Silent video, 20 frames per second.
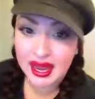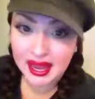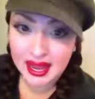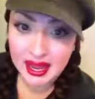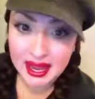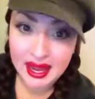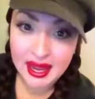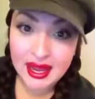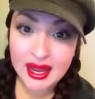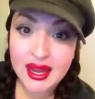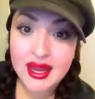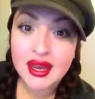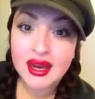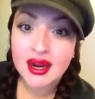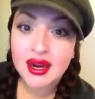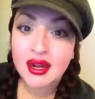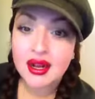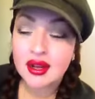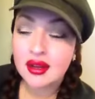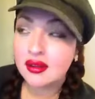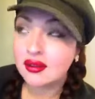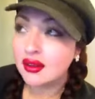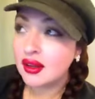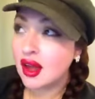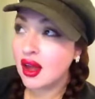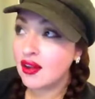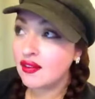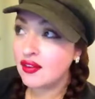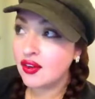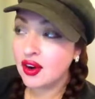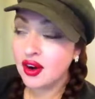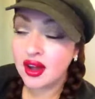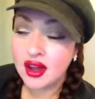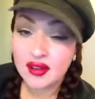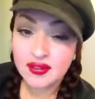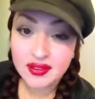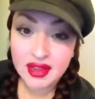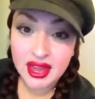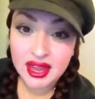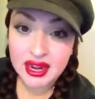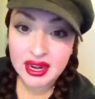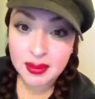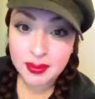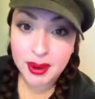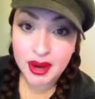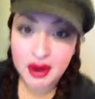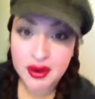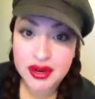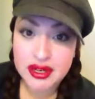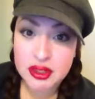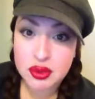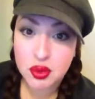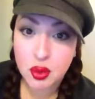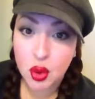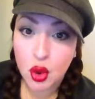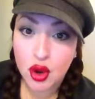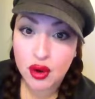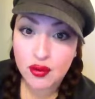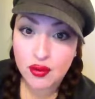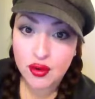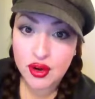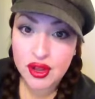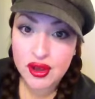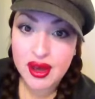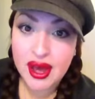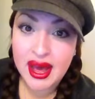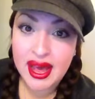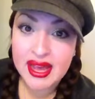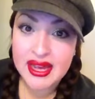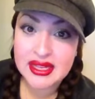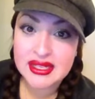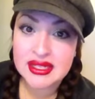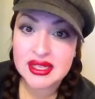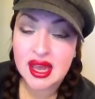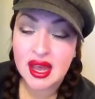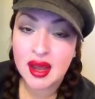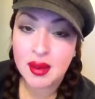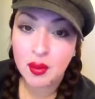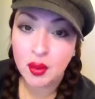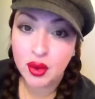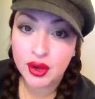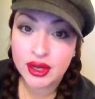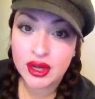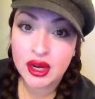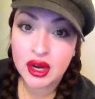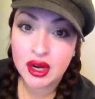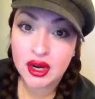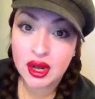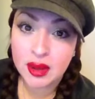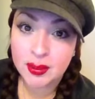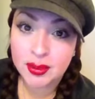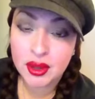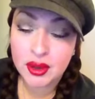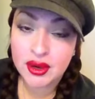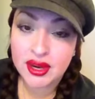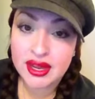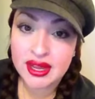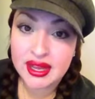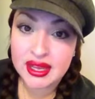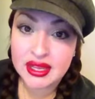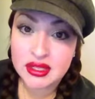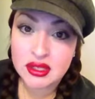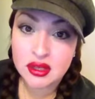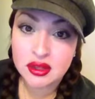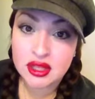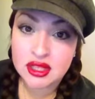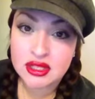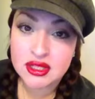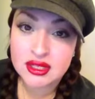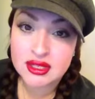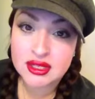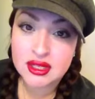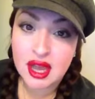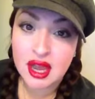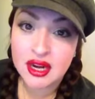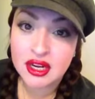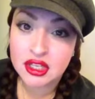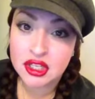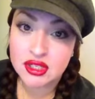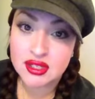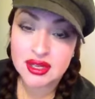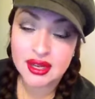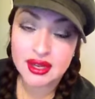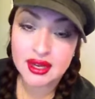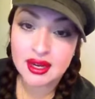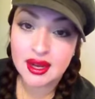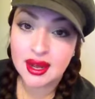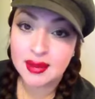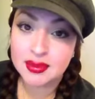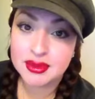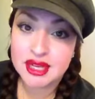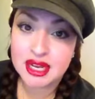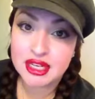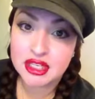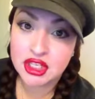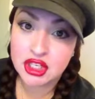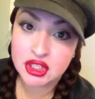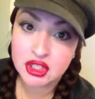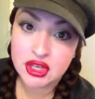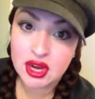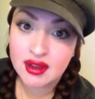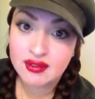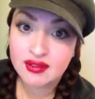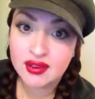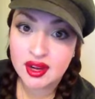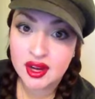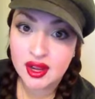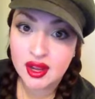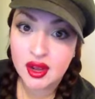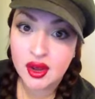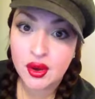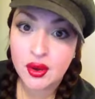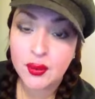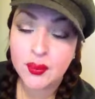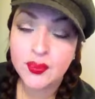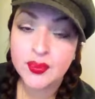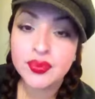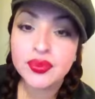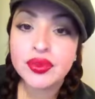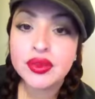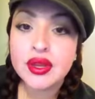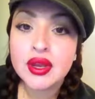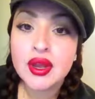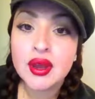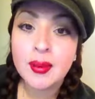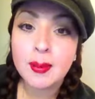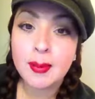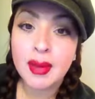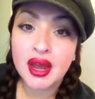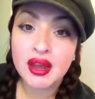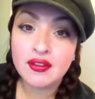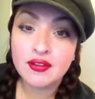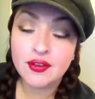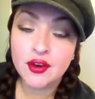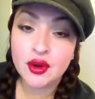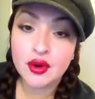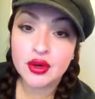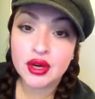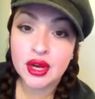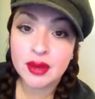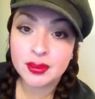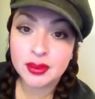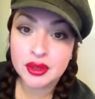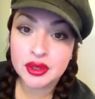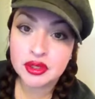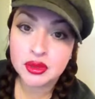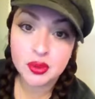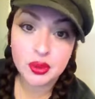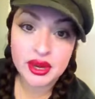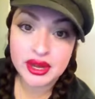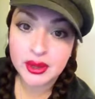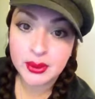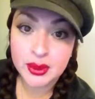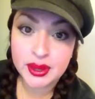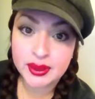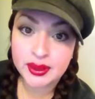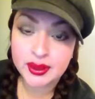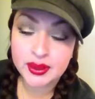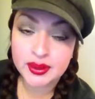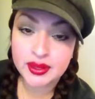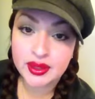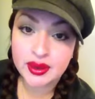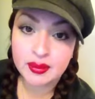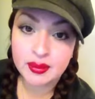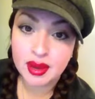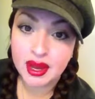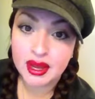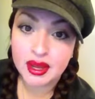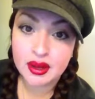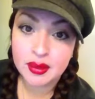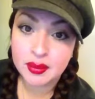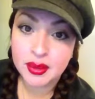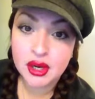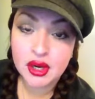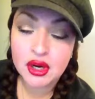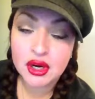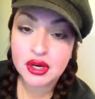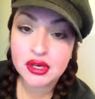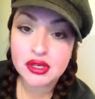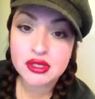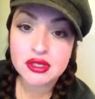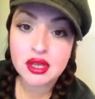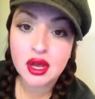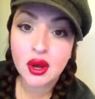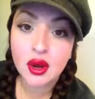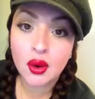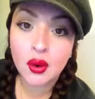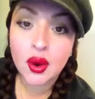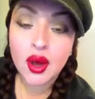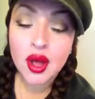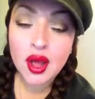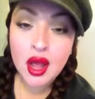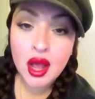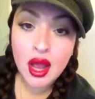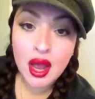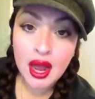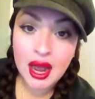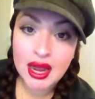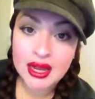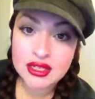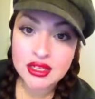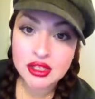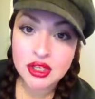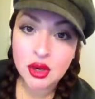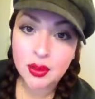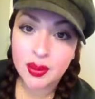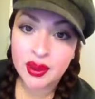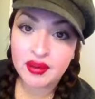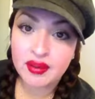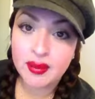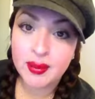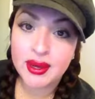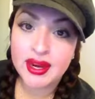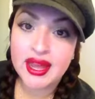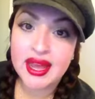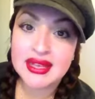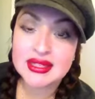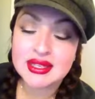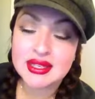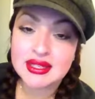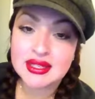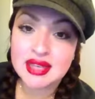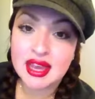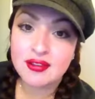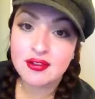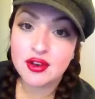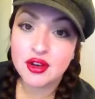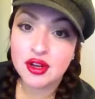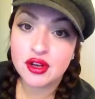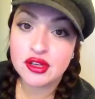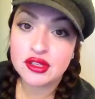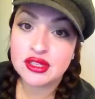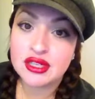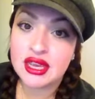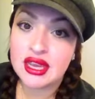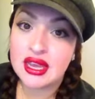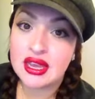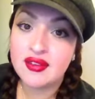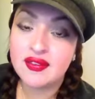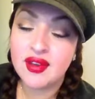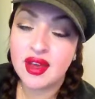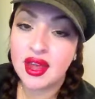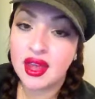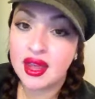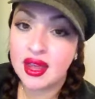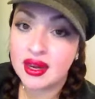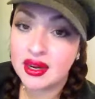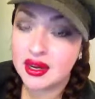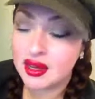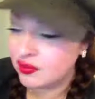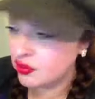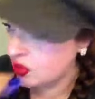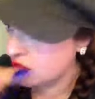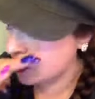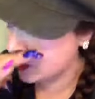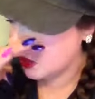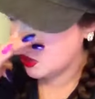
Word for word: a cover of Katy Perry's Roar for you guys. I'm working on uploading it. So this is kind of just like an update chit chat video. My phone uploads way quicker than my computer. So I just hope everybody has a safe New Year's Eve and if this